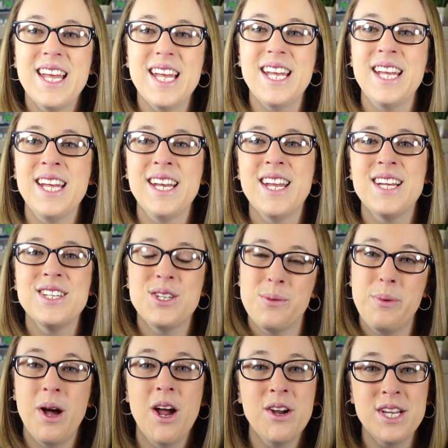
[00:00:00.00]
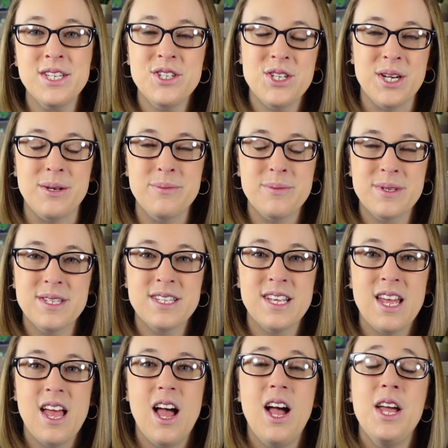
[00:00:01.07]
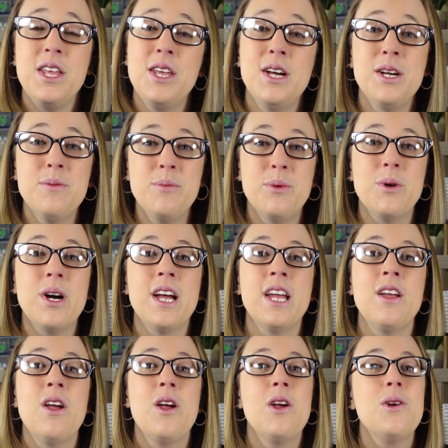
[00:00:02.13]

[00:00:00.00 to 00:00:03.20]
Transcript: In Jabari Jumps, a young boy